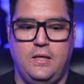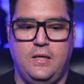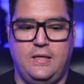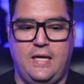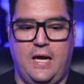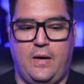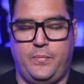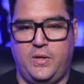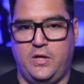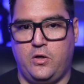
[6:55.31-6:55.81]

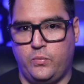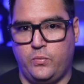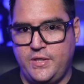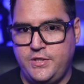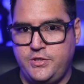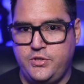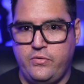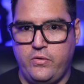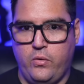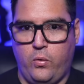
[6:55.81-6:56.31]
Now, I'm going to
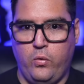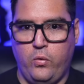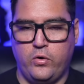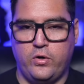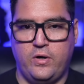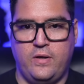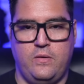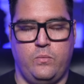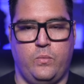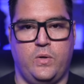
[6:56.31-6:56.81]
read you the
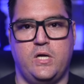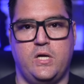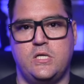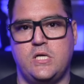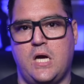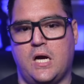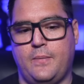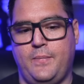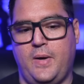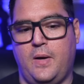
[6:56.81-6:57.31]
order and then we're going to
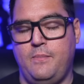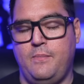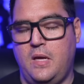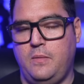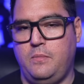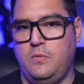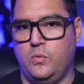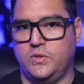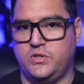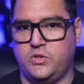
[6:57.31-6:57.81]
talk about
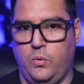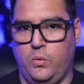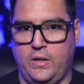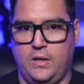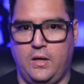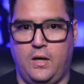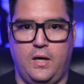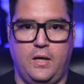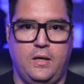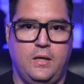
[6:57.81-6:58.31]
maybe what's going
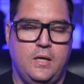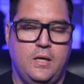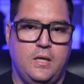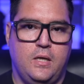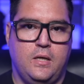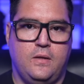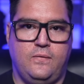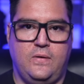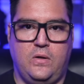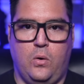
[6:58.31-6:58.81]
on.
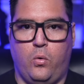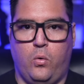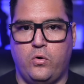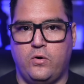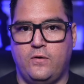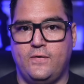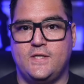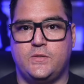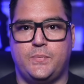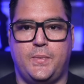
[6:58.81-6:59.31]
The
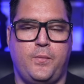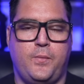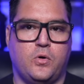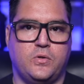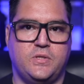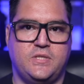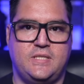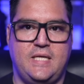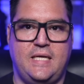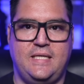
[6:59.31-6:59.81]
order of the Supreme
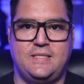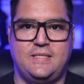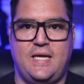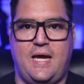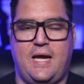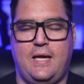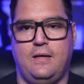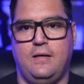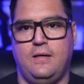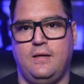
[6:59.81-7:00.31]
Court states
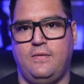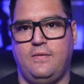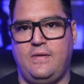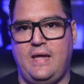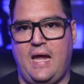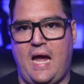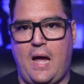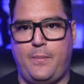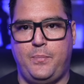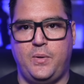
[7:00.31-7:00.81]
that
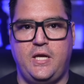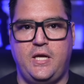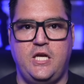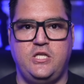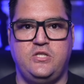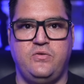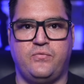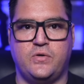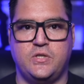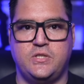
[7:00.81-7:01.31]
the
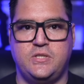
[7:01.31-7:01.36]
application for